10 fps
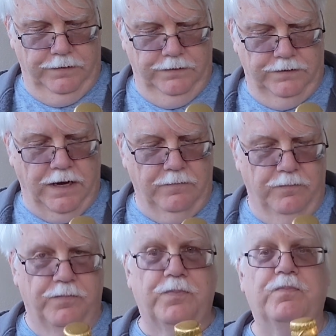stopped
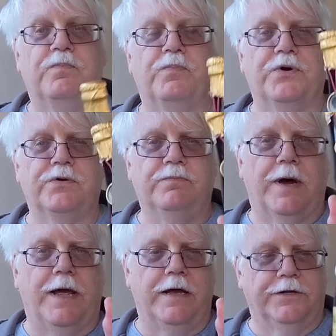brewed
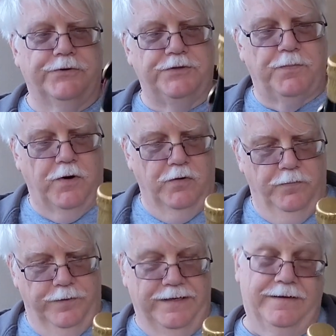by Eldridge
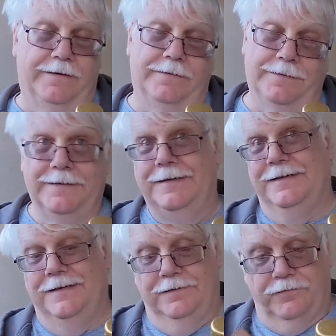Pope, and then
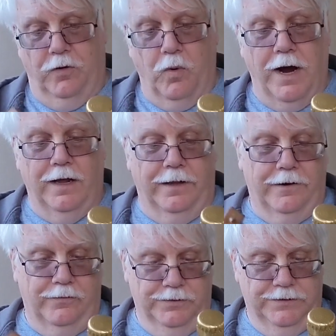for a while
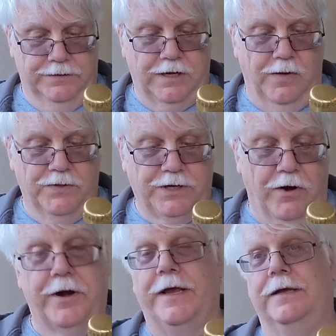there it was the Thomas
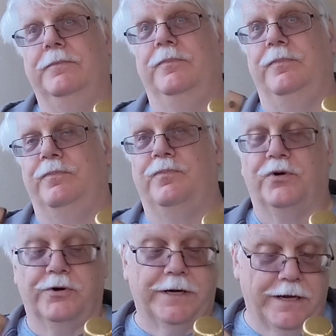Hardy
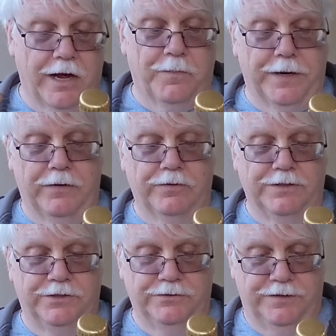Brewing Company
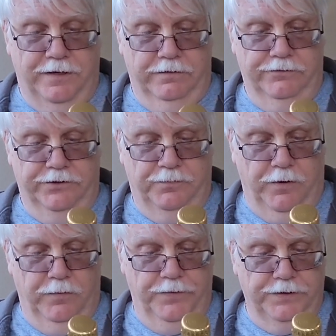which used Eldridge
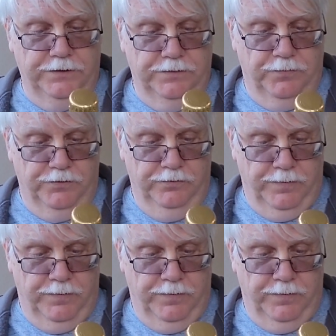Pope. This is brewed